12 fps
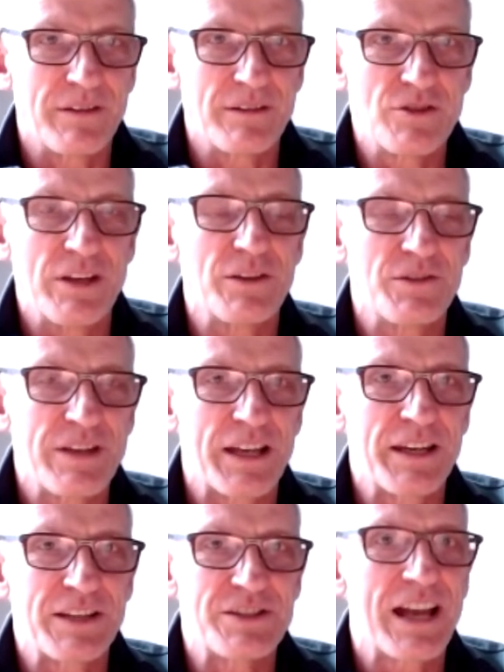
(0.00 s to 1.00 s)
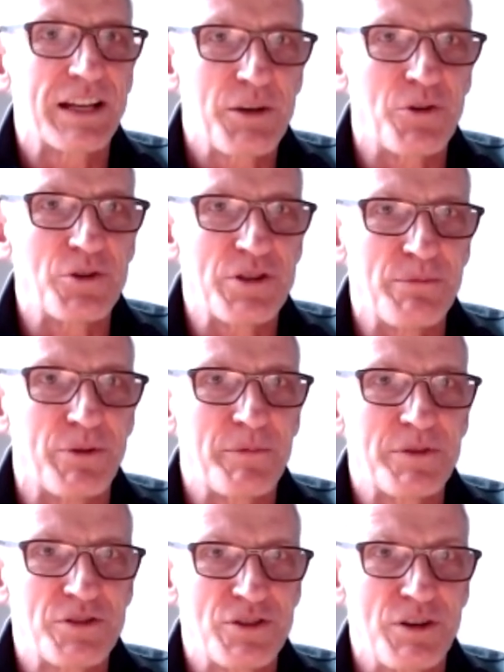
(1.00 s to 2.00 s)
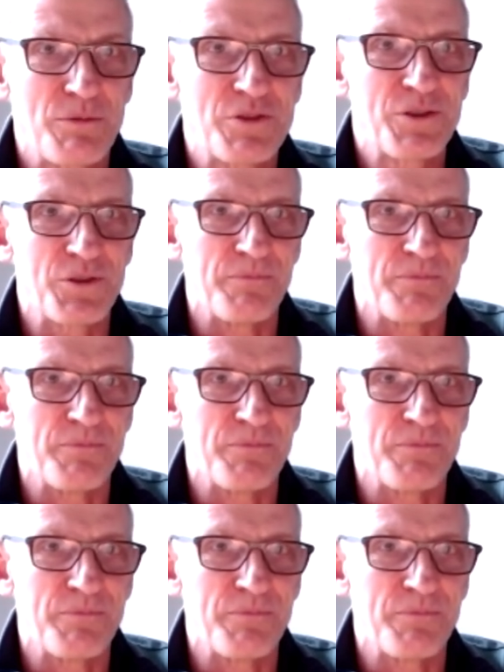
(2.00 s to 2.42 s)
she had done exactly what she promised she would do.